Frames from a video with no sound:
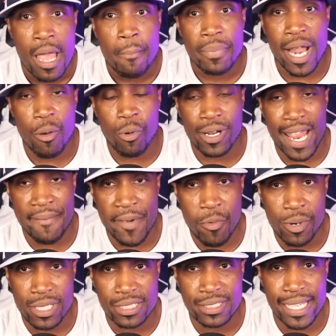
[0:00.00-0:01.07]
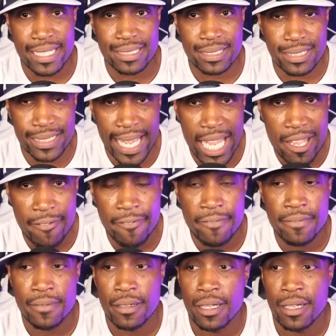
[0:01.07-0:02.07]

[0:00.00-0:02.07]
But I want everyone to stay safe.